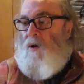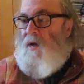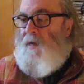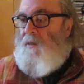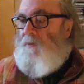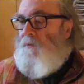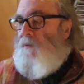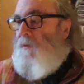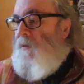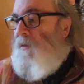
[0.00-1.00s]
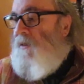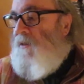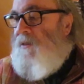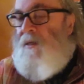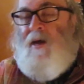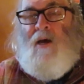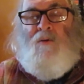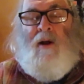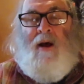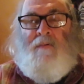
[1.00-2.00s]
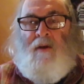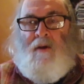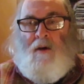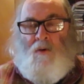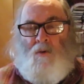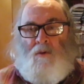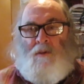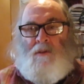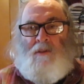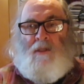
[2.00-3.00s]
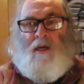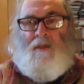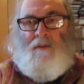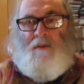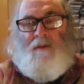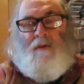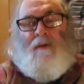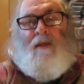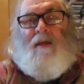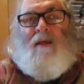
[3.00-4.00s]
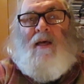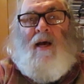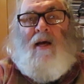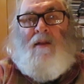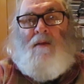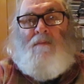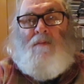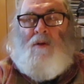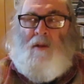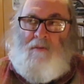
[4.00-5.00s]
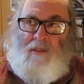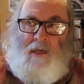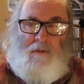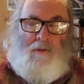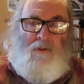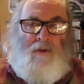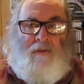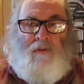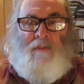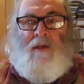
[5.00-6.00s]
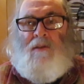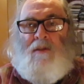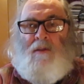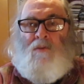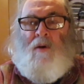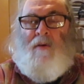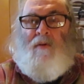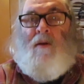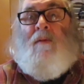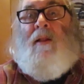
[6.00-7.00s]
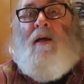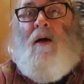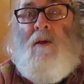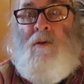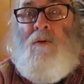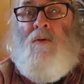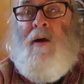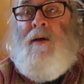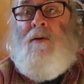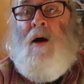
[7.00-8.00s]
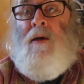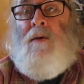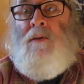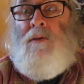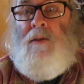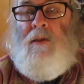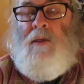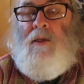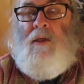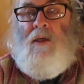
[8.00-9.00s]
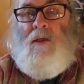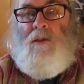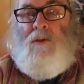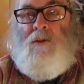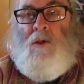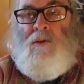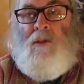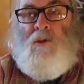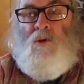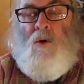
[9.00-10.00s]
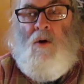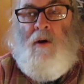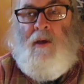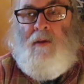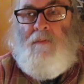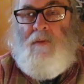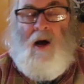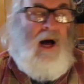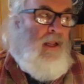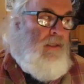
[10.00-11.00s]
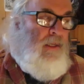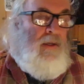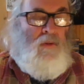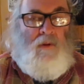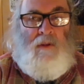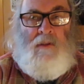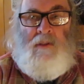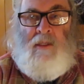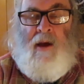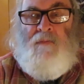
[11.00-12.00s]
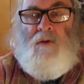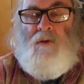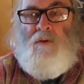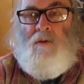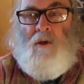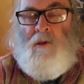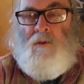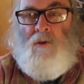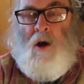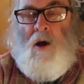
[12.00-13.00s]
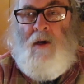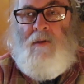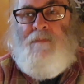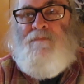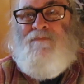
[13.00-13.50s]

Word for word: wine. Tonight we're having our oldest son, Caleb, who lives down the street from us, his wife Emily, our little granddaughters, Josie Joy, Ollie's here with us this afternoon, the little dog.